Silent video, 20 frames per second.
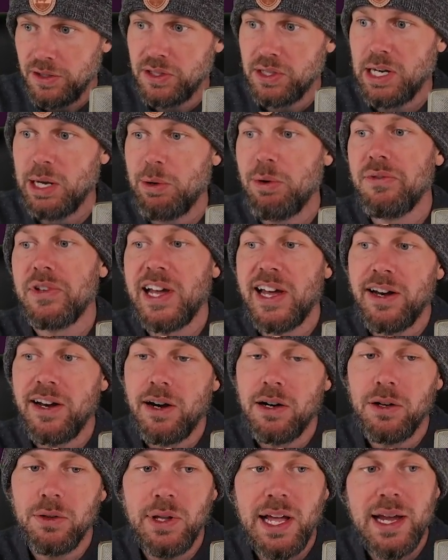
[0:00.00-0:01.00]
now we've got
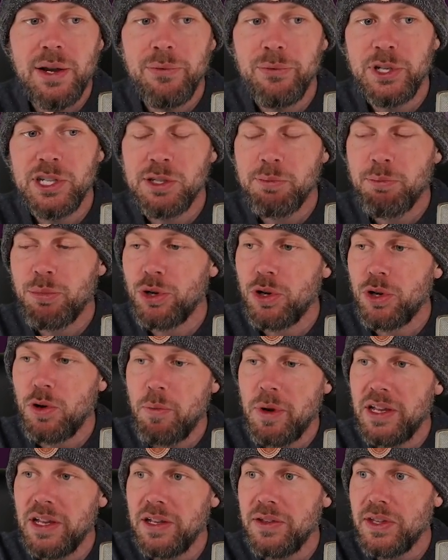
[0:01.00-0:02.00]
our liveness
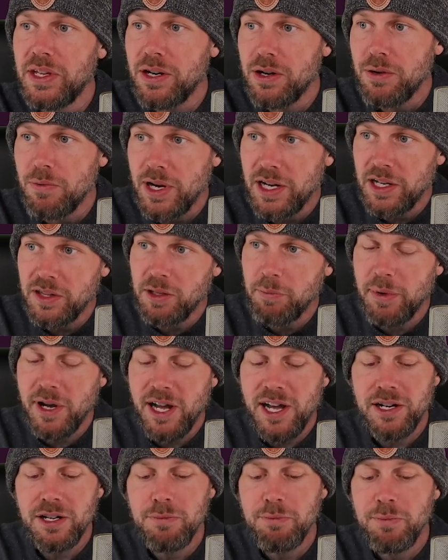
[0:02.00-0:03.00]
probe in there right at the
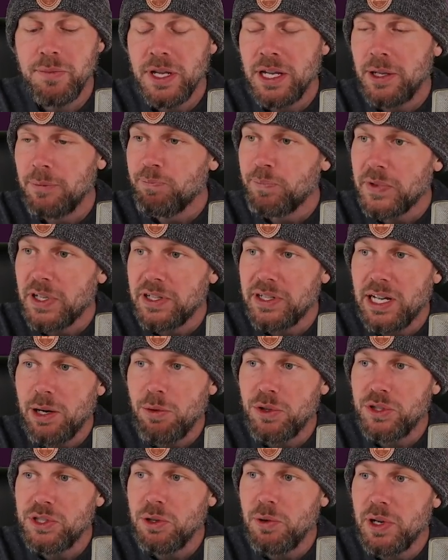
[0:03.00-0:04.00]
bottom. And now
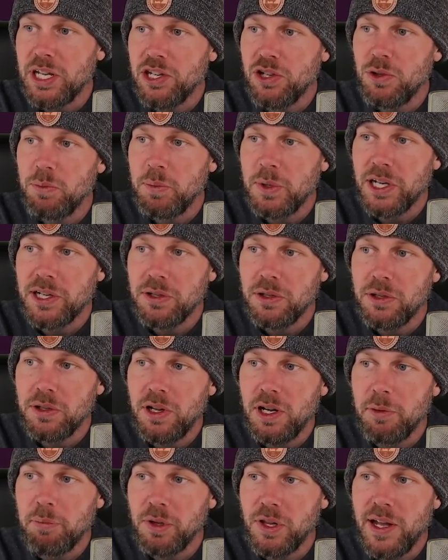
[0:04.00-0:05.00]
we'll do a
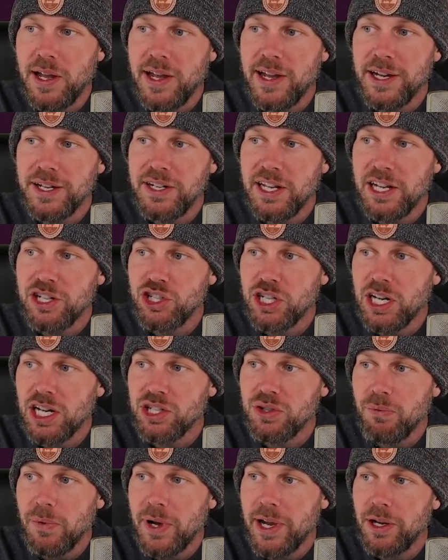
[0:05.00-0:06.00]
kubectl apply
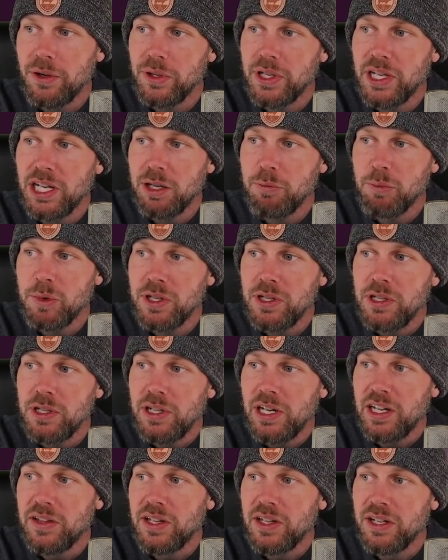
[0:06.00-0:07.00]
file name
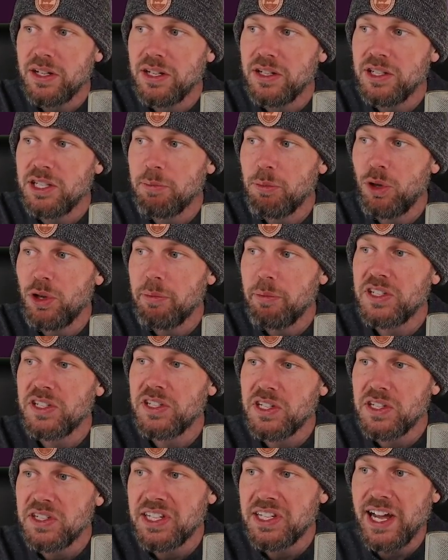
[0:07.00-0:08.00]
and then
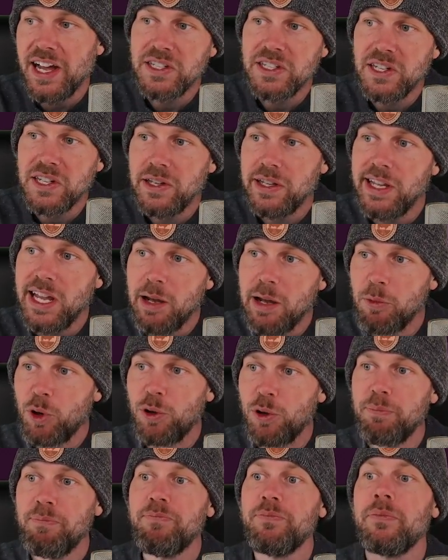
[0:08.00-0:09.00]
deployment.yaml.